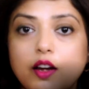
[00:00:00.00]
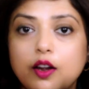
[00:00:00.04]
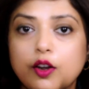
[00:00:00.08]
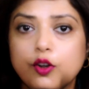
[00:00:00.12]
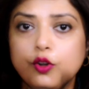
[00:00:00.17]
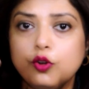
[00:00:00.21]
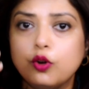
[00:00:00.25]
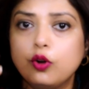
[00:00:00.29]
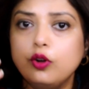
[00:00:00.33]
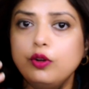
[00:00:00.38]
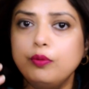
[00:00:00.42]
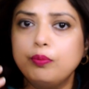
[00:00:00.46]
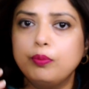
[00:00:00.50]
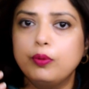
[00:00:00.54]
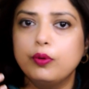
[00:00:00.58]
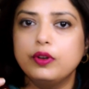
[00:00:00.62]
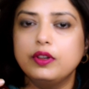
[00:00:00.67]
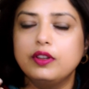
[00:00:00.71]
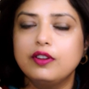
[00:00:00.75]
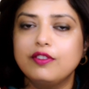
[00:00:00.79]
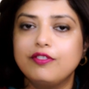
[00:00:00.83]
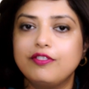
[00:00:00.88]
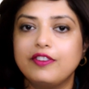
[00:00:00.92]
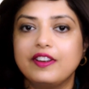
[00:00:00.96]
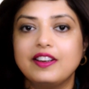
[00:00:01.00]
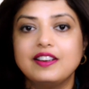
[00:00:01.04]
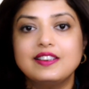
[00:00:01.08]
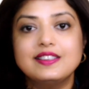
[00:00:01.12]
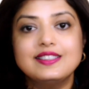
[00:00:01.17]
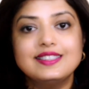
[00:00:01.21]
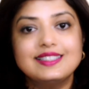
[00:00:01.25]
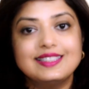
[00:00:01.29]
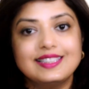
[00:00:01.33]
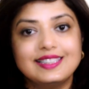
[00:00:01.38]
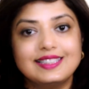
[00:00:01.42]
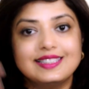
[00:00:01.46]
Don't put the
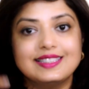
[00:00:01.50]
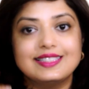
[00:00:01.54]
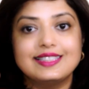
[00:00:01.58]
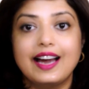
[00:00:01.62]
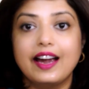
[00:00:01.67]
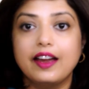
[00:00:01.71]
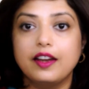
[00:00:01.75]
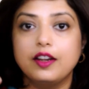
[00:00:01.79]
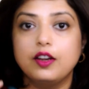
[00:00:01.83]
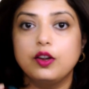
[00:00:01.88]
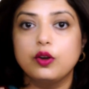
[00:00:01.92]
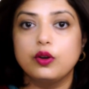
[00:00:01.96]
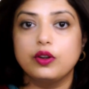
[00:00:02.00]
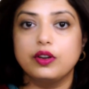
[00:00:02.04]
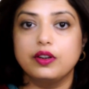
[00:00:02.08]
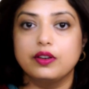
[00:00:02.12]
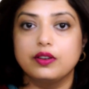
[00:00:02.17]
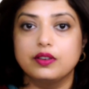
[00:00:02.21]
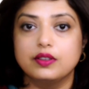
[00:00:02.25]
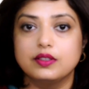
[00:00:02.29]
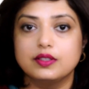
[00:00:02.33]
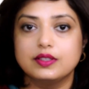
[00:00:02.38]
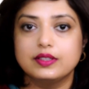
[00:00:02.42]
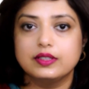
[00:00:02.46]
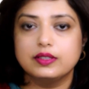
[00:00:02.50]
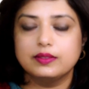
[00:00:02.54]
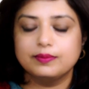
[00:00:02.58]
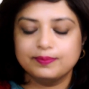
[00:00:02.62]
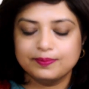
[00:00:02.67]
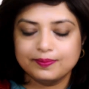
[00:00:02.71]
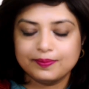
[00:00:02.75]
fingers inside your ears.